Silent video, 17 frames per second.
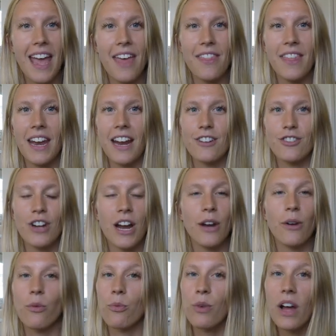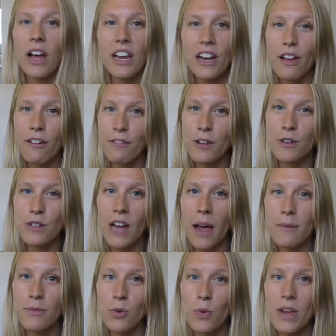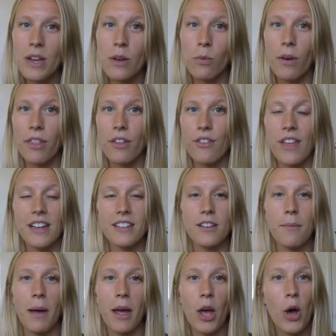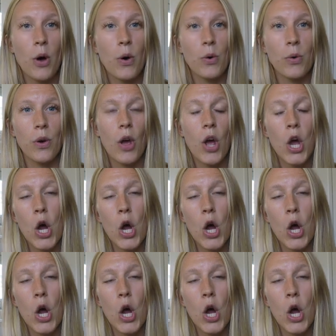and then I try and run a few times a week, whether that's on my own,